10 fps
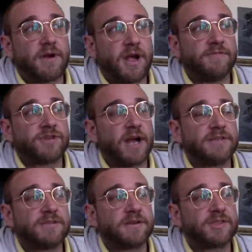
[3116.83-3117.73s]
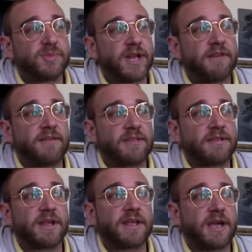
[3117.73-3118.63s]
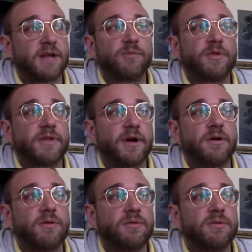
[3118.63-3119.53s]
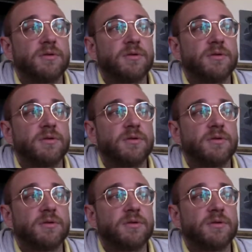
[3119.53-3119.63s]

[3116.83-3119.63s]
I've tried to explain everything that I can without